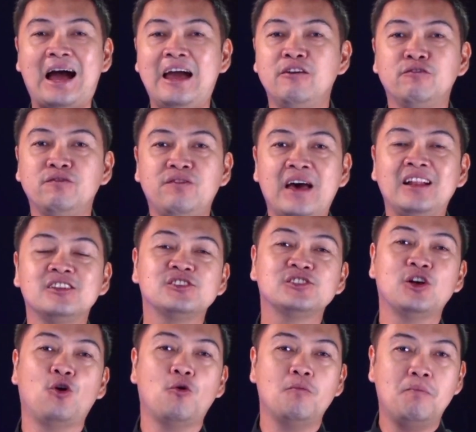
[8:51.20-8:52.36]
And I
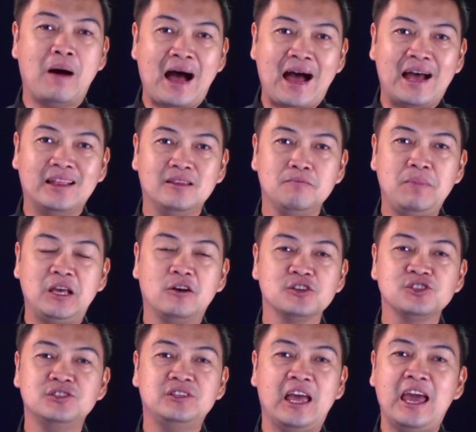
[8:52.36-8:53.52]
felt so bad
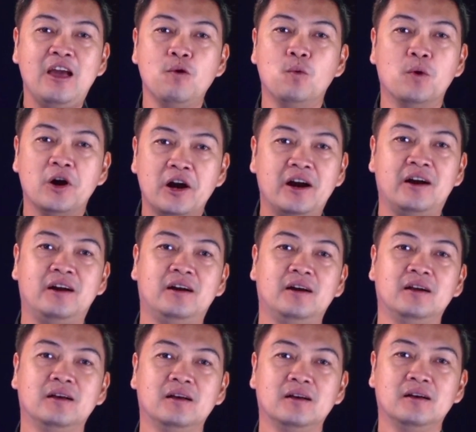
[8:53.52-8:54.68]
because they
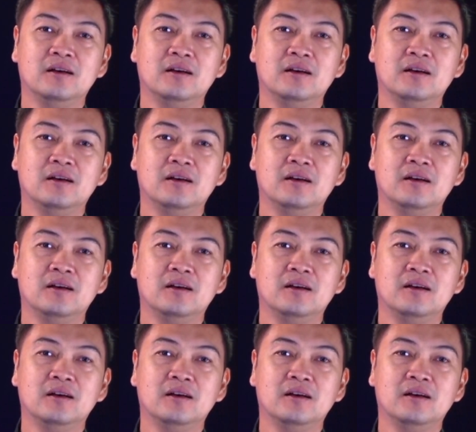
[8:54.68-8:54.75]
don't